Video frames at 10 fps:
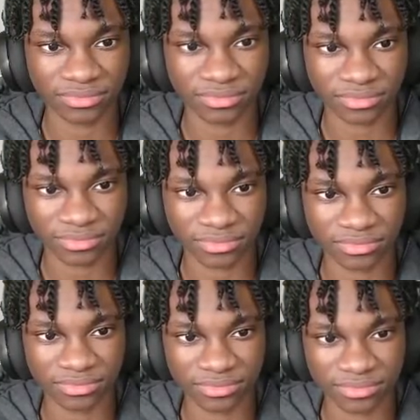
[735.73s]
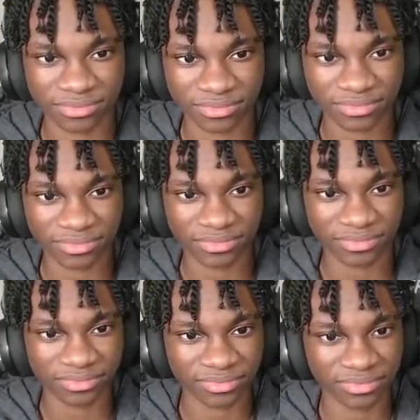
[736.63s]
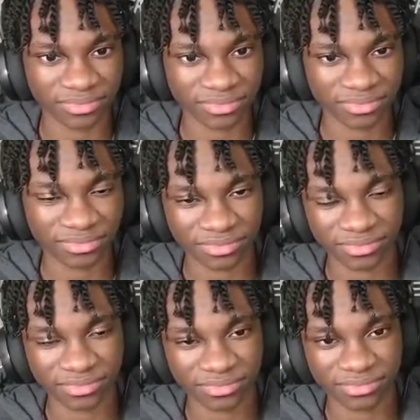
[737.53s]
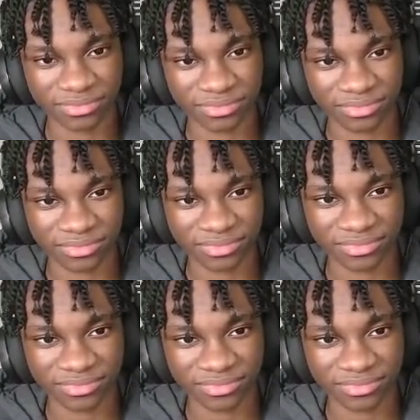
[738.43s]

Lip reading: This person isn't speaking.